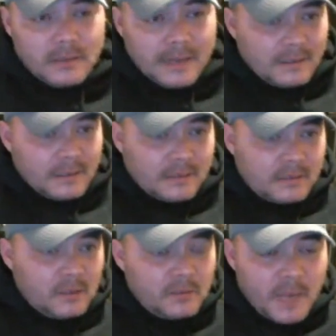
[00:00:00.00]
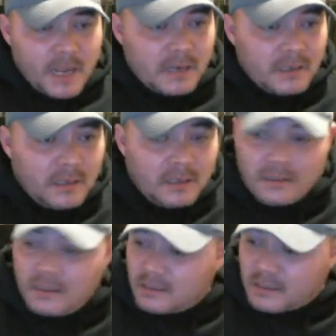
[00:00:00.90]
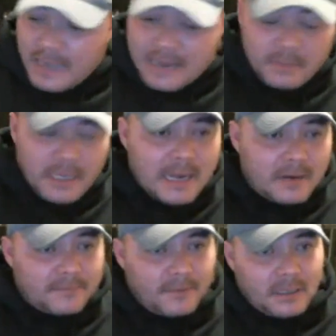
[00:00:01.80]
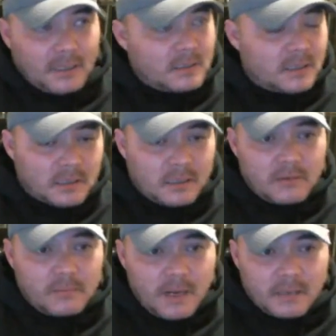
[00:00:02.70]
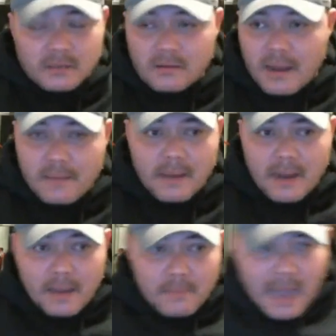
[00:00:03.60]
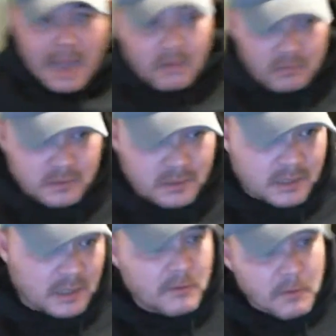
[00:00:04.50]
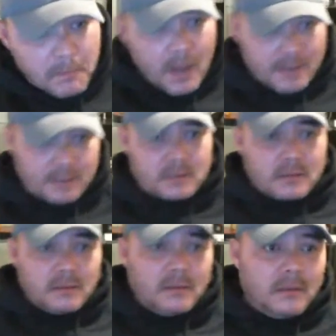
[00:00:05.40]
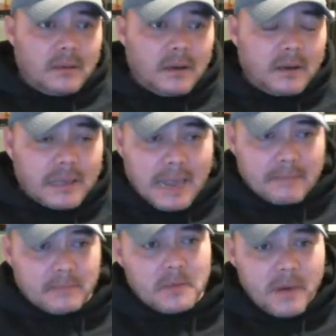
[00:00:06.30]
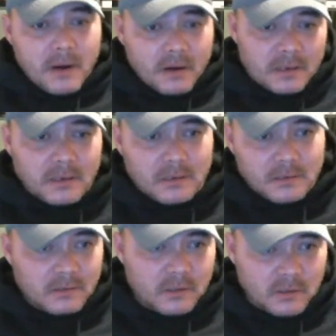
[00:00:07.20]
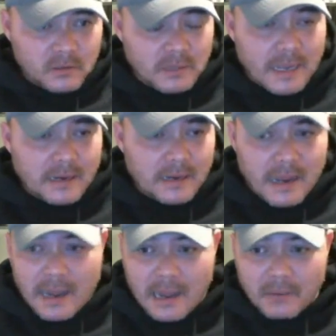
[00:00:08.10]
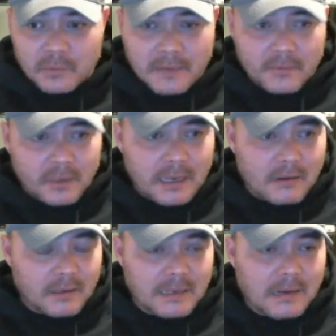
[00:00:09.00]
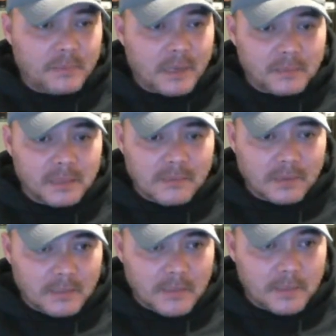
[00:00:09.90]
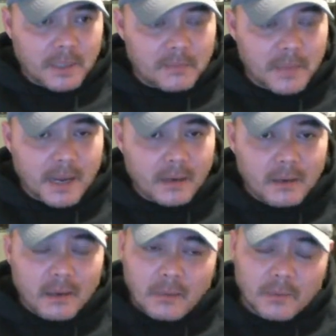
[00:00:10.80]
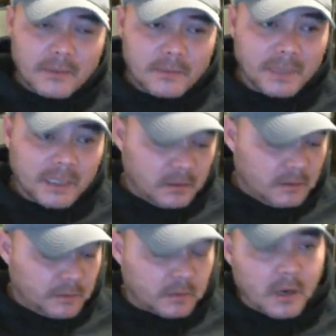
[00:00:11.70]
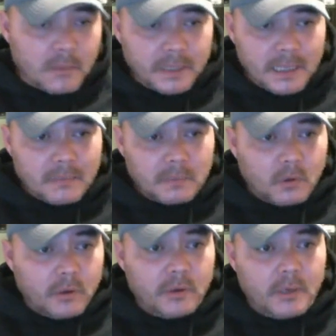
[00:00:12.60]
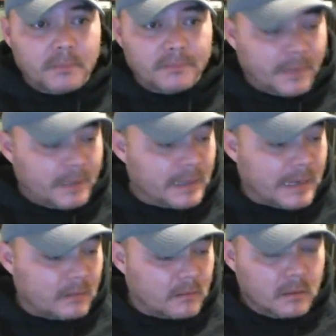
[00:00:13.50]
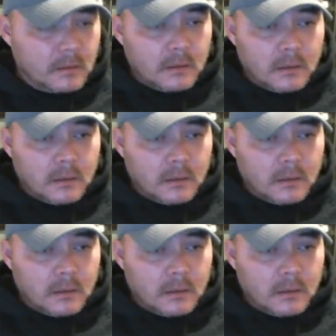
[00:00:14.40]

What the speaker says: you know, that dude, man, he scanned me out of freaking $600. So I'm out $600 on a Captain America suit that I will never get. I'll probably never get my money back. What I've been meaning to do is call my damn lawyer up and find out